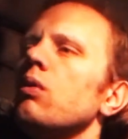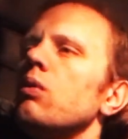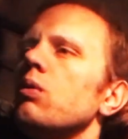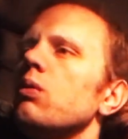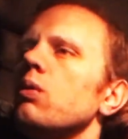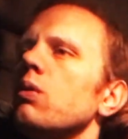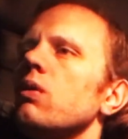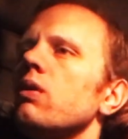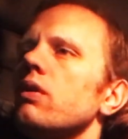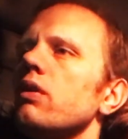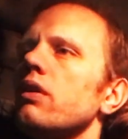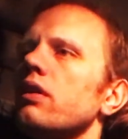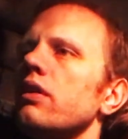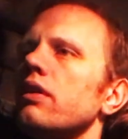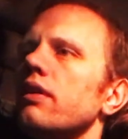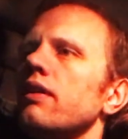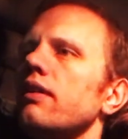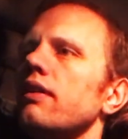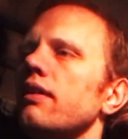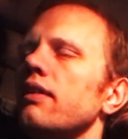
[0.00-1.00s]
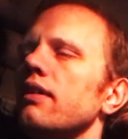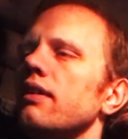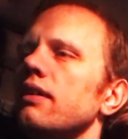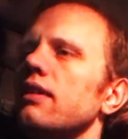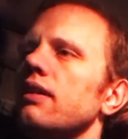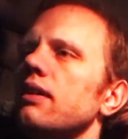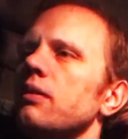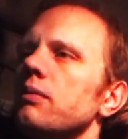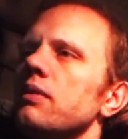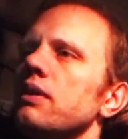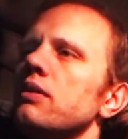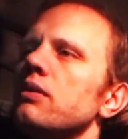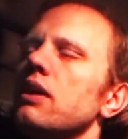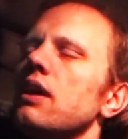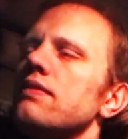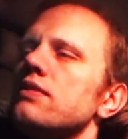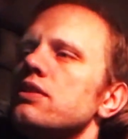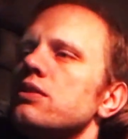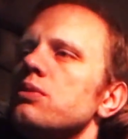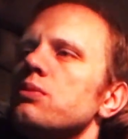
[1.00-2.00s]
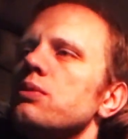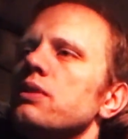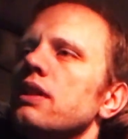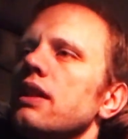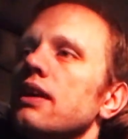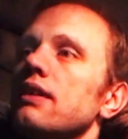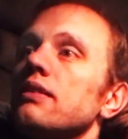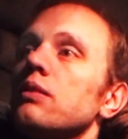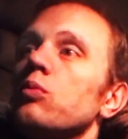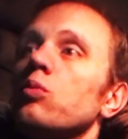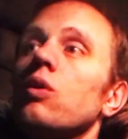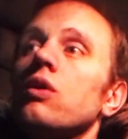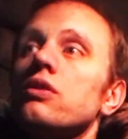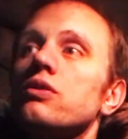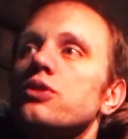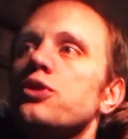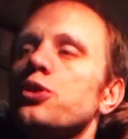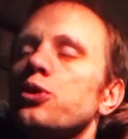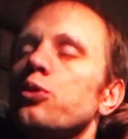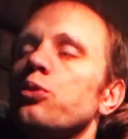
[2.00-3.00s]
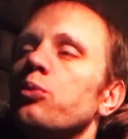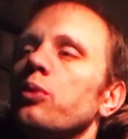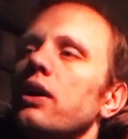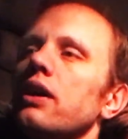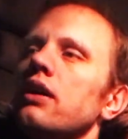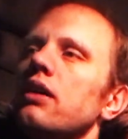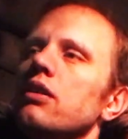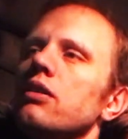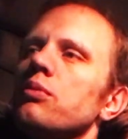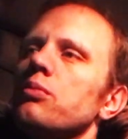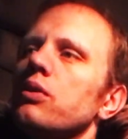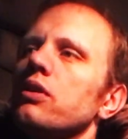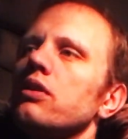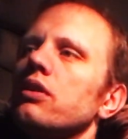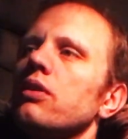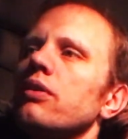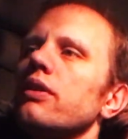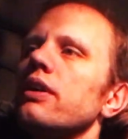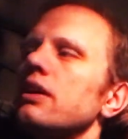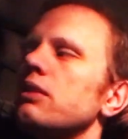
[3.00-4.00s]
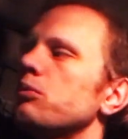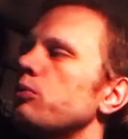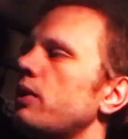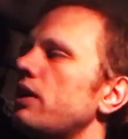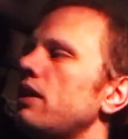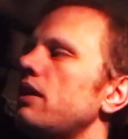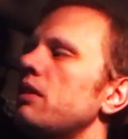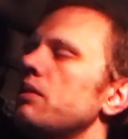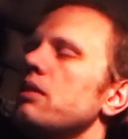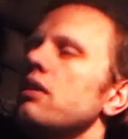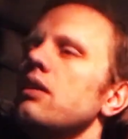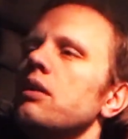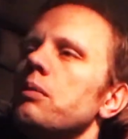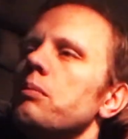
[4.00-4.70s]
or that you have to do it like the one true way or the one correct way.